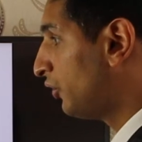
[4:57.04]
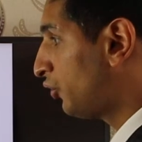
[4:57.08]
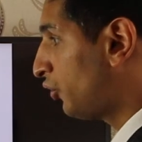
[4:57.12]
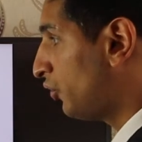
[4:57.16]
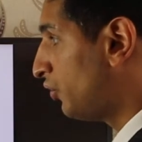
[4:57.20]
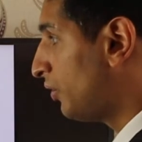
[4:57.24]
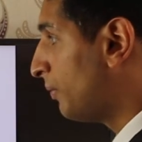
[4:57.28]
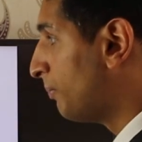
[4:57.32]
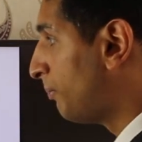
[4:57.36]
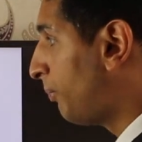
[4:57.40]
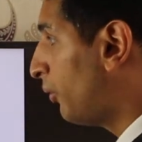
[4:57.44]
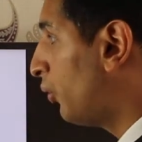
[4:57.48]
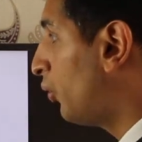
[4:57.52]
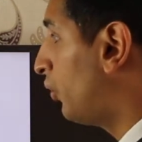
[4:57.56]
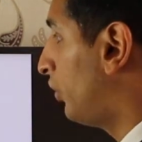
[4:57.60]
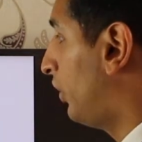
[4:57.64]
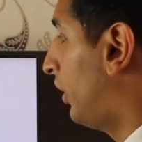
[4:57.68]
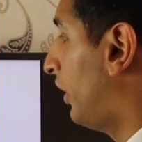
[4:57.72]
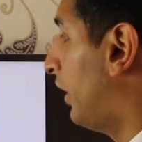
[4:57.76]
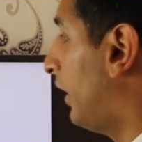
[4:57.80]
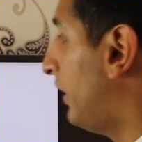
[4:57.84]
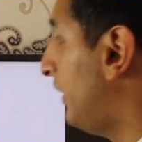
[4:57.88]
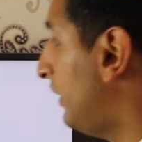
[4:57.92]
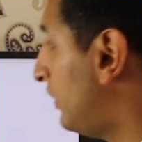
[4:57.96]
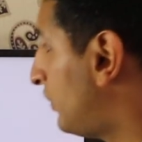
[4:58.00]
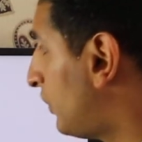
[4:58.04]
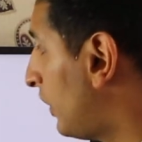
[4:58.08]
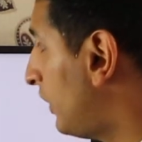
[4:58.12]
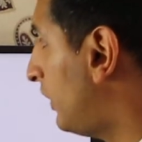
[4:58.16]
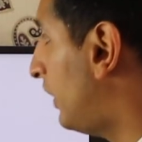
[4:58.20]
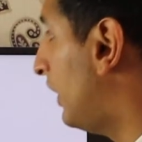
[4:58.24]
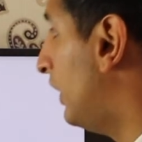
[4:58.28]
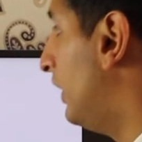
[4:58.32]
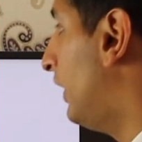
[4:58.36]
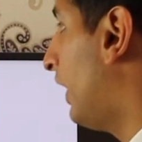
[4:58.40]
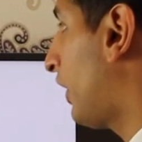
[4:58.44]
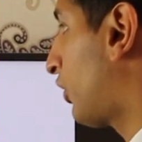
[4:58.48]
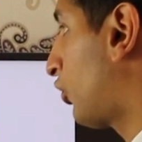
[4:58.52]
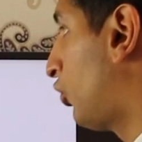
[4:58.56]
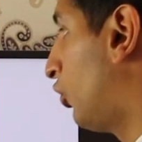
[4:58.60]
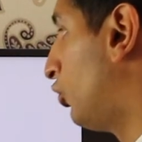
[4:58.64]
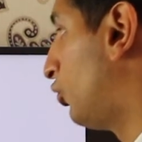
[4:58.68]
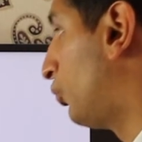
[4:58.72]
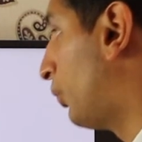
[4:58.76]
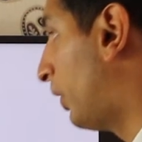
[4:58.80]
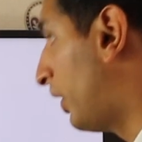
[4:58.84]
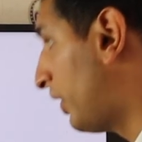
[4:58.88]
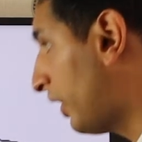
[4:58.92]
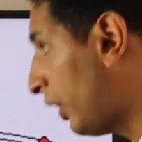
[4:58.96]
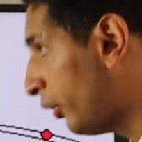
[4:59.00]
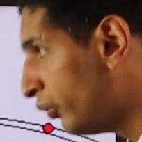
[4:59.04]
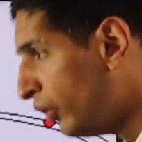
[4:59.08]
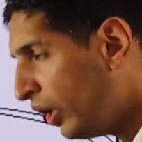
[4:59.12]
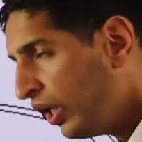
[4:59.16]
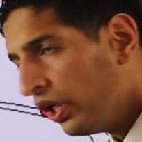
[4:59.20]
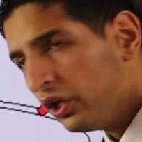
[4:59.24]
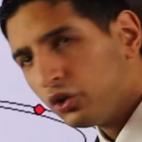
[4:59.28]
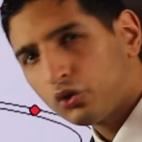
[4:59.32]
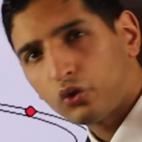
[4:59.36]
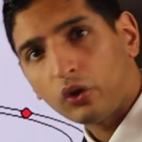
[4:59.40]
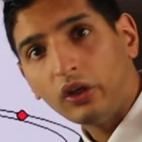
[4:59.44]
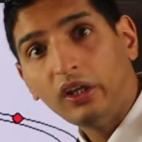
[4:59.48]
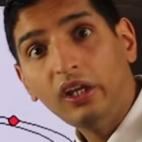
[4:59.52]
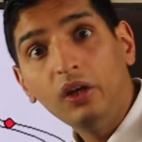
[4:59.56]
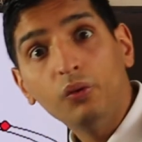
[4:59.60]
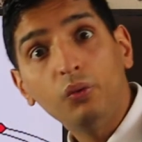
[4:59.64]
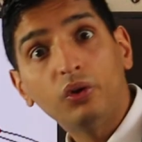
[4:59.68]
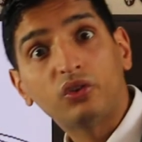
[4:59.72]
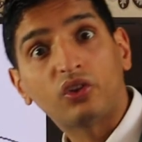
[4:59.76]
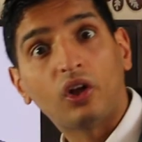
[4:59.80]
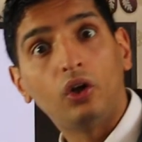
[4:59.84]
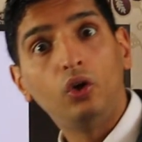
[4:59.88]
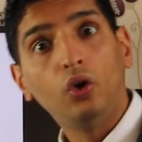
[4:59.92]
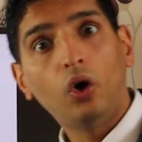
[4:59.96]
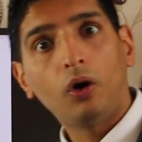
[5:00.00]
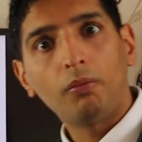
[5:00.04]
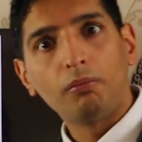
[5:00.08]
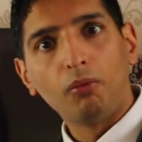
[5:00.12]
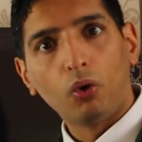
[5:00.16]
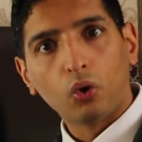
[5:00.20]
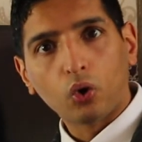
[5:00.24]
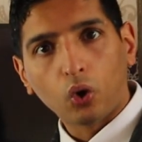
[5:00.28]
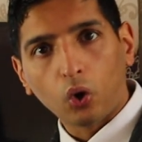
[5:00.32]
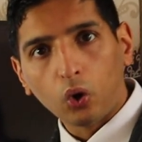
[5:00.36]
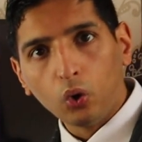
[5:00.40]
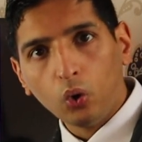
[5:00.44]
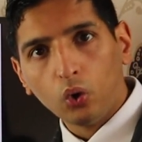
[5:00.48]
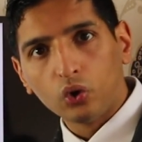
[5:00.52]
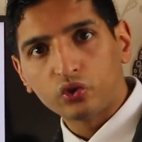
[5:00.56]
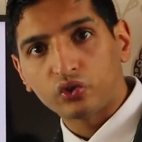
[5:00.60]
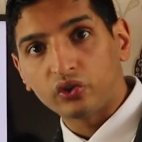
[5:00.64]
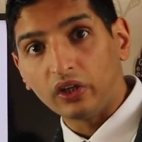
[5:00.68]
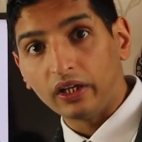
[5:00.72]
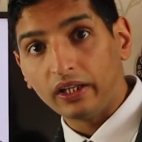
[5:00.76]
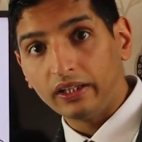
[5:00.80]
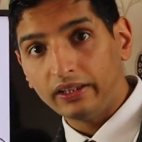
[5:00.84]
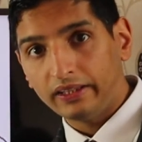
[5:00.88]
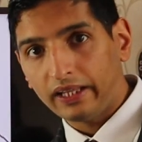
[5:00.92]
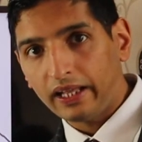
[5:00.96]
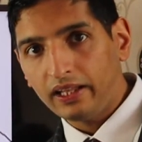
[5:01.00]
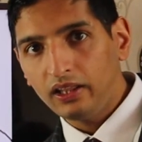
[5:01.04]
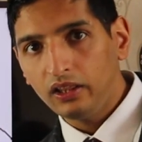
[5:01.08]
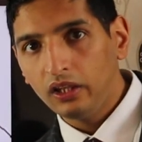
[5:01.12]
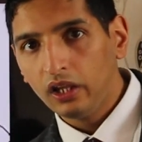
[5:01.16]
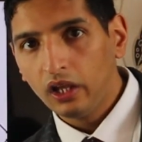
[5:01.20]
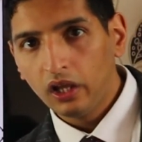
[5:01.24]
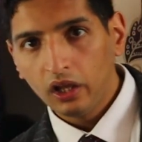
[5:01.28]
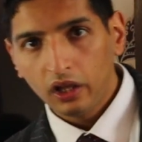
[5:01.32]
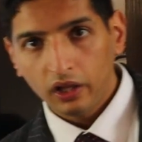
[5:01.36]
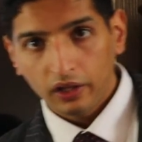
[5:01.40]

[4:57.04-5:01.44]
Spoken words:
so he's important, and then he said the electrons were around. So he was a lot more closer than